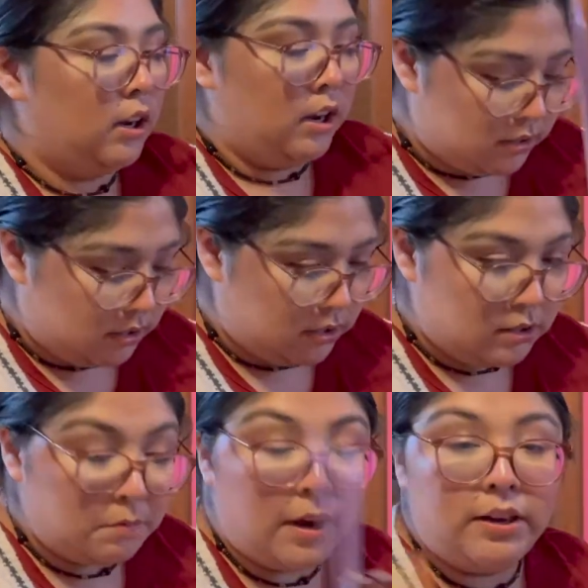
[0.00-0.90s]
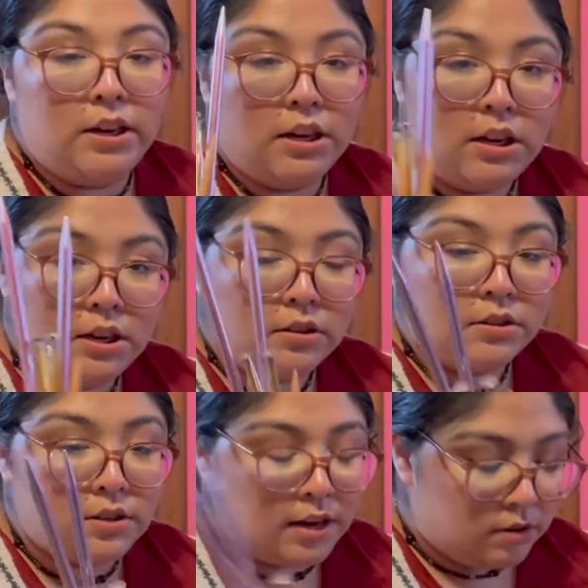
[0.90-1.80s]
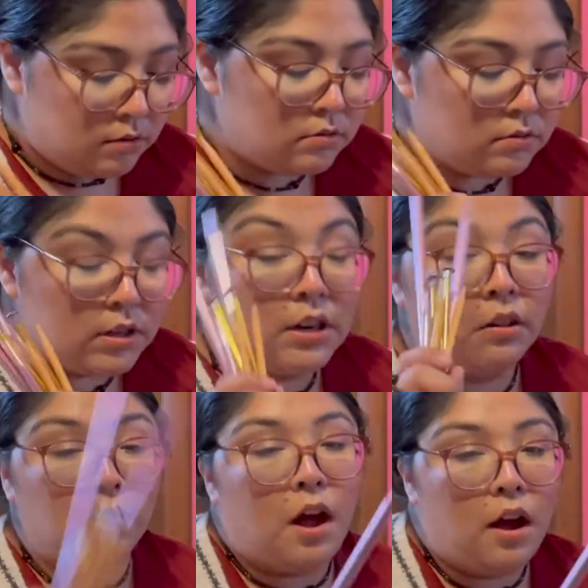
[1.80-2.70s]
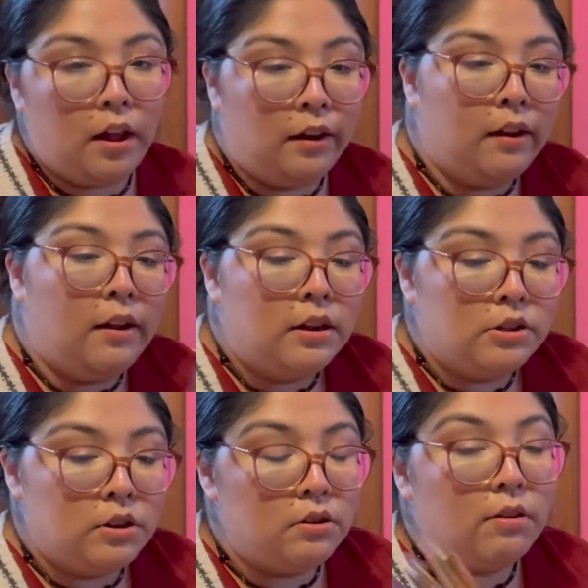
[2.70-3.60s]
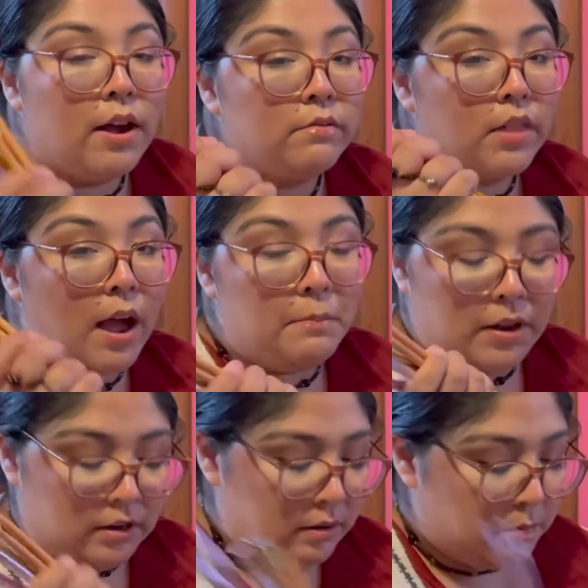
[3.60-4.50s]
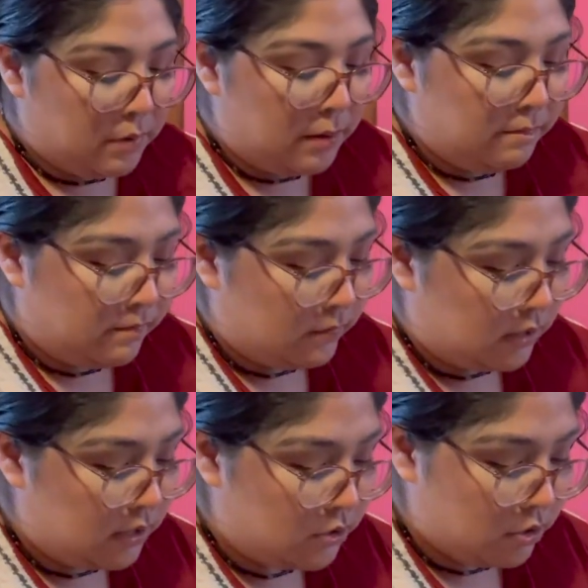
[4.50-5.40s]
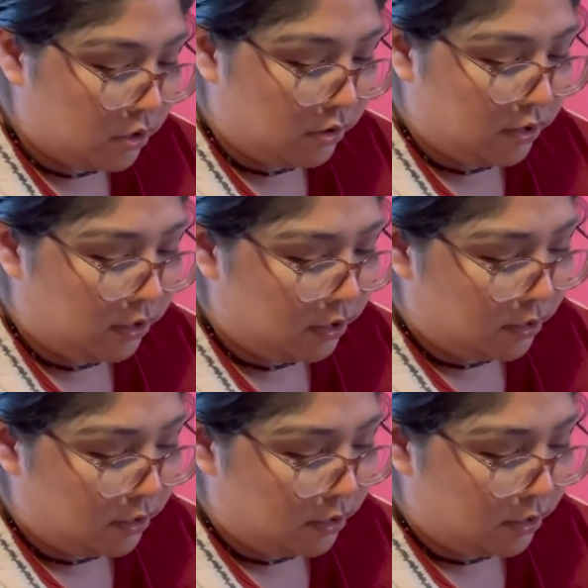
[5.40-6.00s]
This is my knitting needles. I don't knit a lot, so I don't have that many, but these usually go in here.